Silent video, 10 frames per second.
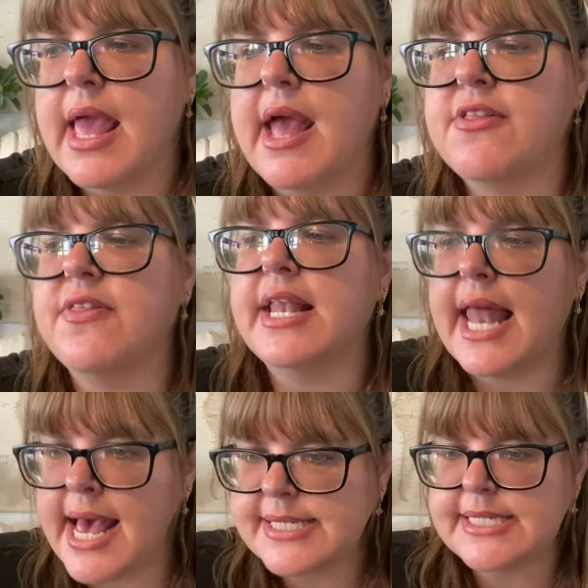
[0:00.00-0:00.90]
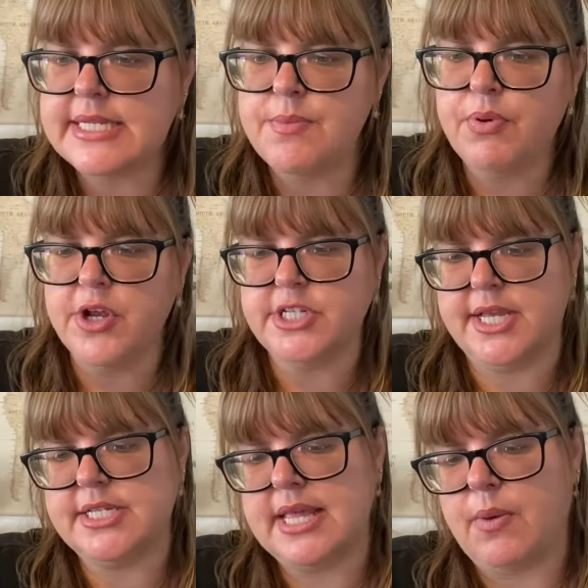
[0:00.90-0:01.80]
And then the last STEM
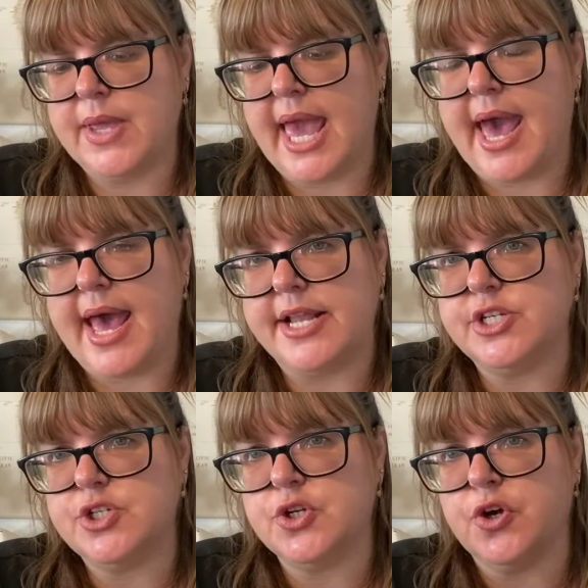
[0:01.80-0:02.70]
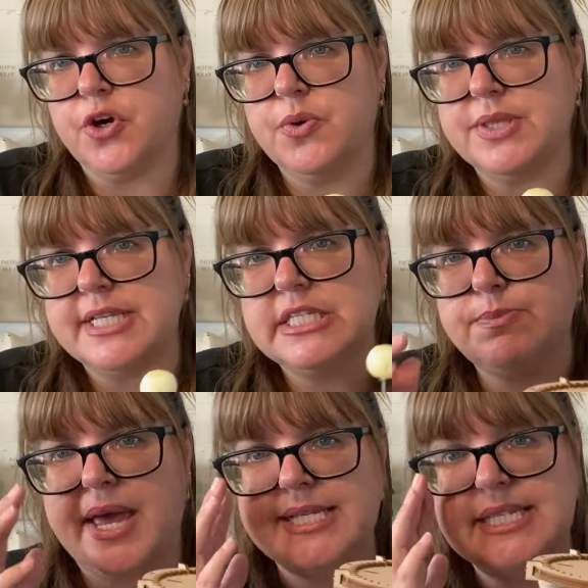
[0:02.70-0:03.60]
project that we had to go with this
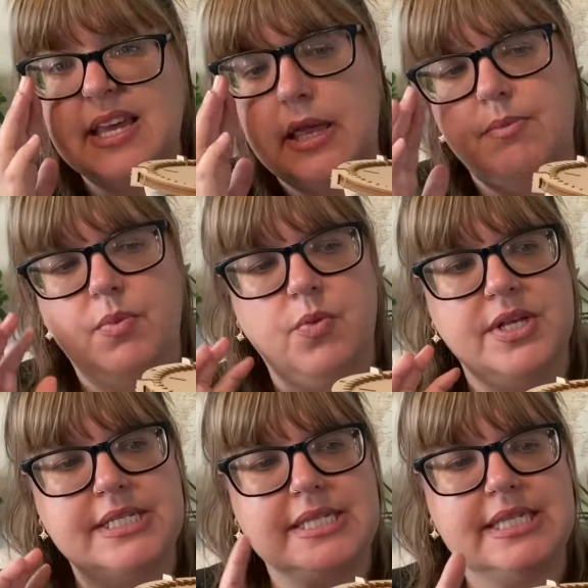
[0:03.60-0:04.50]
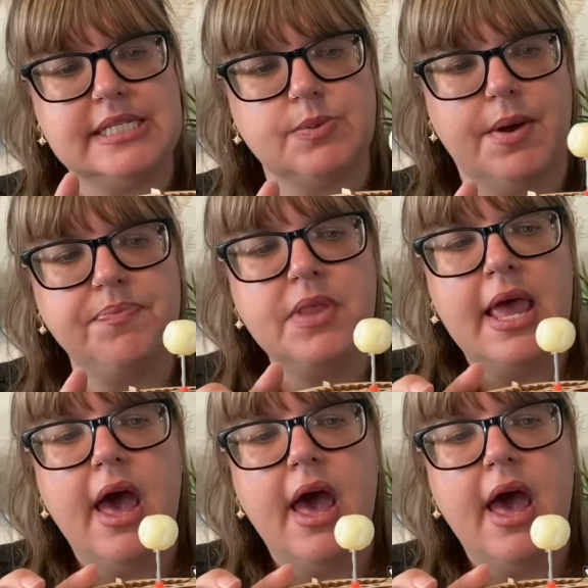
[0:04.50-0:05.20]
space theme was this one.